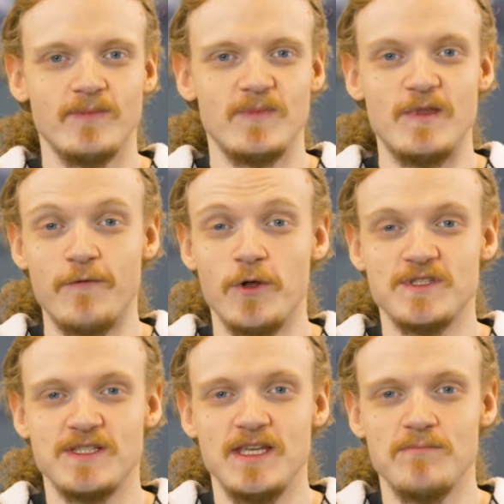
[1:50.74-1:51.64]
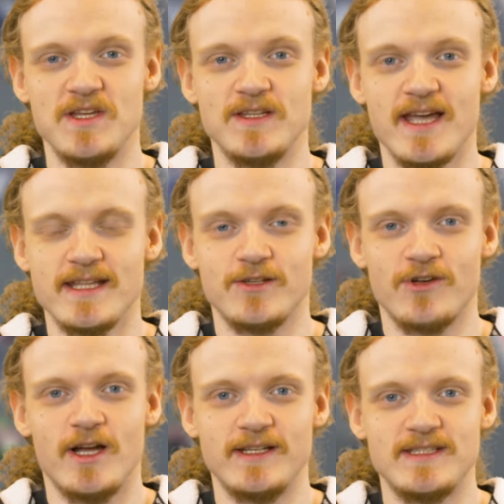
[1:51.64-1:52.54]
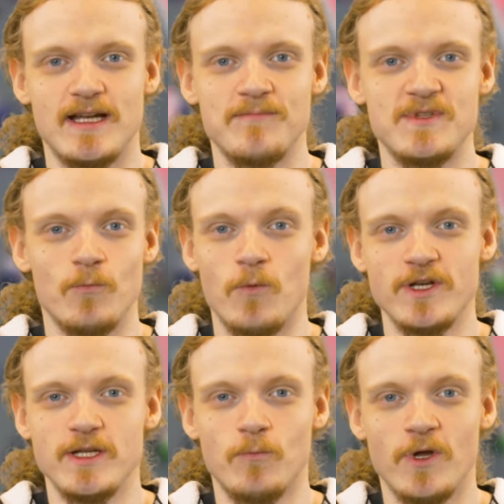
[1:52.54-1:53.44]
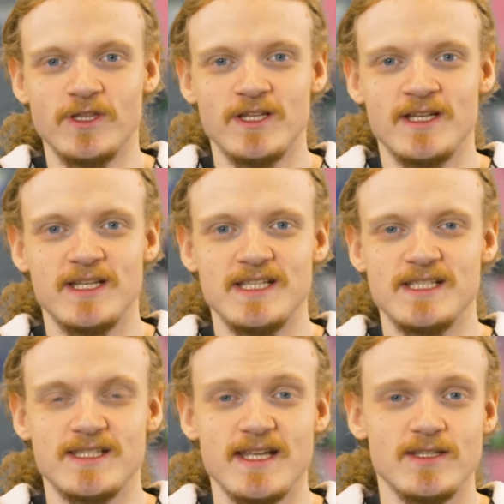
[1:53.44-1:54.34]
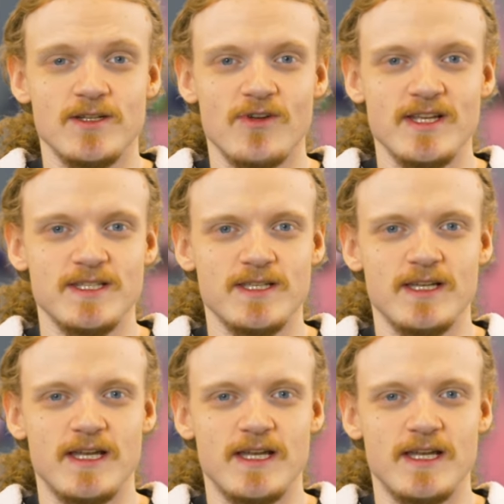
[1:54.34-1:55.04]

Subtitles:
The first team in the category I dubbed One Hit Wonder is Saintéloc Racing,